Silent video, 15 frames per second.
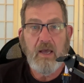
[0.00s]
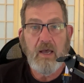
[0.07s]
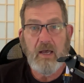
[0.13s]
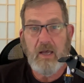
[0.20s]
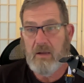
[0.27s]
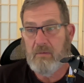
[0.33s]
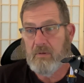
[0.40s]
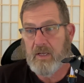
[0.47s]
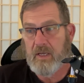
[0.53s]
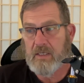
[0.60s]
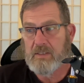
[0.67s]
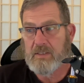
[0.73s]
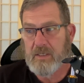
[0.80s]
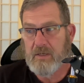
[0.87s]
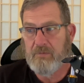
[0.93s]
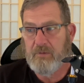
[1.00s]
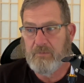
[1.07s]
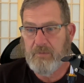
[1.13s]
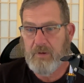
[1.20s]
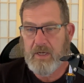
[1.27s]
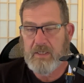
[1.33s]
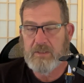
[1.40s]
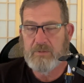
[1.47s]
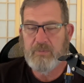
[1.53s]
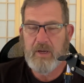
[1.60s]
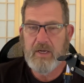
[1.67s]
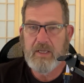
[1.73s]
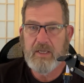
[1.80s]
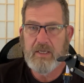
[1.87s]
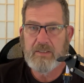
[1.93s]
I would ask that if you find this
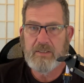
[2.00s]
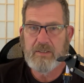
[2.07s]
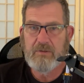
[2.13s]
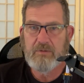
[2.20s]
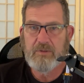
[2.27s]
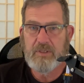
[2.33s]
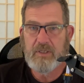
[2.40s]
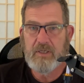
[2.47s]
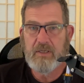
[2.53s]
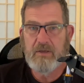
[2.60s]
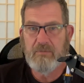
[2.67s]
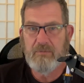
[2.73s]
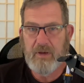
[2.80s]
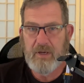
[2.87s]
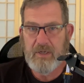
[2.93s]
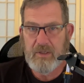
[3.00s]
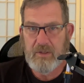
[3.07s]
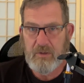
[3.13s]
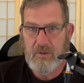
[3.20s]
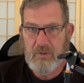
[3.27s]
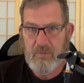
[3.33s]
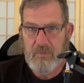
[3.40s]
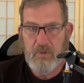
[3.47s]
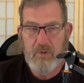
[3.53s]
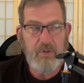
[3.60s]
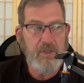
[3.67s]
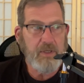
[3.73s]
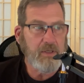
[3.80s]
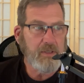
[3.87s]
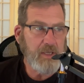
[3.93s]
podcast interesting and you find it useful,
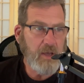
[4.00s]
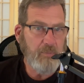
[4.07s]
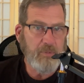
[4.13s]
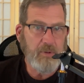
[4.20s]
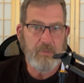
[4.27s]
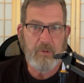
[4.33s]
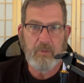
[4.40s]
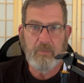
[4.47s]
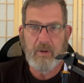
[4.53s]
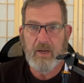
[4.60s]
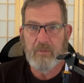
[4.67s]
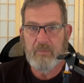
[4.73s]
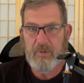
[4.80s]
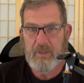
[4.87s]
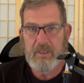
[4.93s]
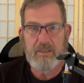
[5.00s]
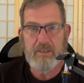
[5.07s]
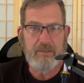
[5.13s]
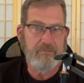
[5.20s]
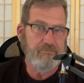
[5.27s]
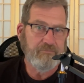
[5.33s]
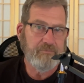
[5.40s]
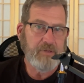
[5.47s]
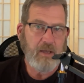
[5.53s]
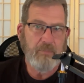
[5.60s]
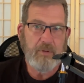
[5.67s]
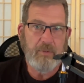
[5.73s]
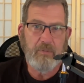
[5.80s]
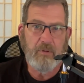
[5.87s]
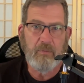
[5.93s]
that you tell people about it. Please tell
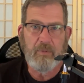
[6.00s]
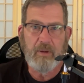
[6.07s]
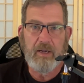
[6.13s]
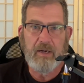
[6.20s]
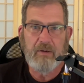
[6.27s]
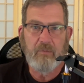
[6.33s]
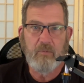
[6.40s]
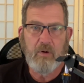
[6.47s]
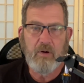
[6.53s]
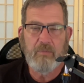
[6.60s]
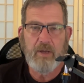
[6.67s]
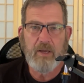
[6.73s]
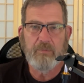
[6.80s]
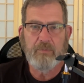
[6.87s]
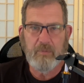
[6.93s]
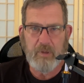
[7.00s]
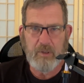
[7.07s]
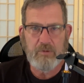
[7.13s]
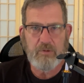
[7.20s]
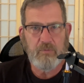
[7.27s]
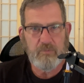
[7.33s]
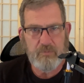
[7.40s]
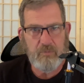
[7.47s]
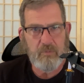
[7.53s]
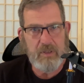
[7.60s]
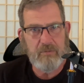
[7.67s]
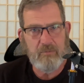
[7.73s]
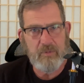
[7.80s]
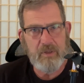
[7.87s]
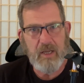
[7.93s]
people about it. Word of mouth promotion,
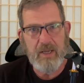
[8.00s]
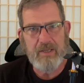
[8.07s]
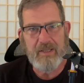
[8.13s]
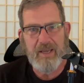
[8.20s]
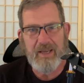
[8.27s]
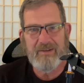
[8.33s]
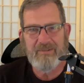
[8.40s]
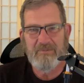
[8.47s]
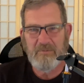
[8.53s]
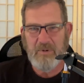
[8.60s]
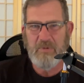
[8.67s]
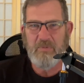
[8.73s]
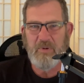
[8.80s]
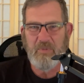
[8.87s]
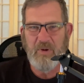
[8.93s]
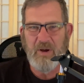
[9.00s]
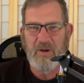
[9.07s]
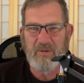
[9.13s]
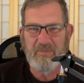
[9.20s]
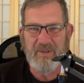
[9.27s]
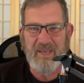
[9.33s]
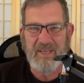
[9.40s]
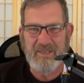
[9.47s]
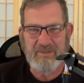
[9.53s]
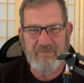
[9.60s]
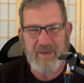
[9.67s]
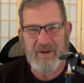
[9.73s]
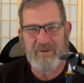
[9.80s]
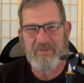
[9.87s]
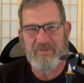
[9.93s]
we, we like that. We would welcome that, as a
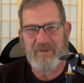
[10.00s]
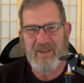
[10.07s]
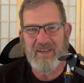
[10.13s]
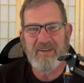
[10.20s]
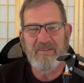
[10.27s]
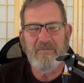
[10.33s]
matter of fact.